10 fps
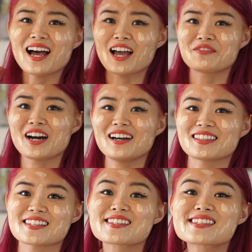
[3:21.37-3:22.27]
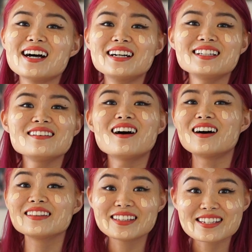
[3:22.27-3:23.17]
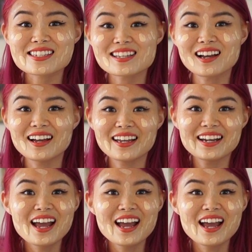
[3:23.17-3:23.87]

I've got the sun on this side